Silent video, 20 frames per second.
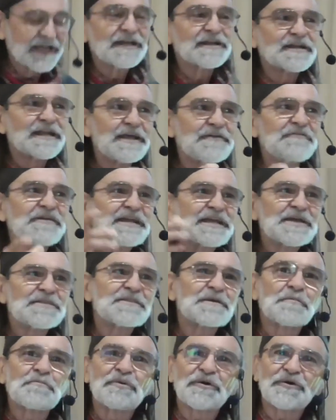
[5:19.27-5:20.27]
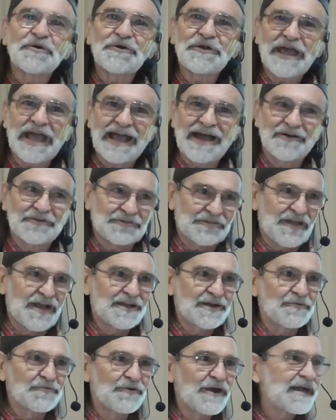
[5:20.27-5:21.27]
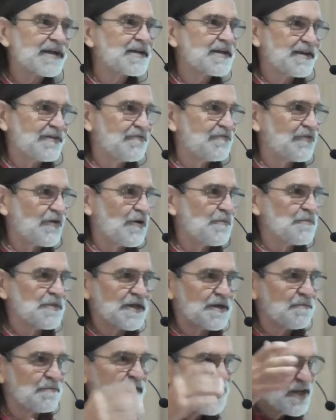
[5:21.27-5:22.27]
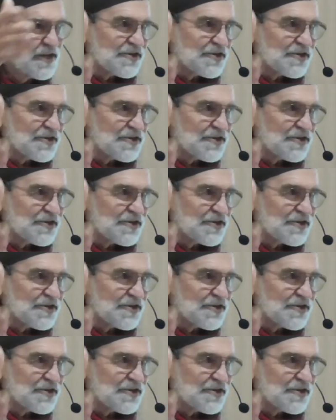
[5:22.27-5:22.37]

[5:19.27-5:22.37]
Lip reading: living in the birdhouse I erected from them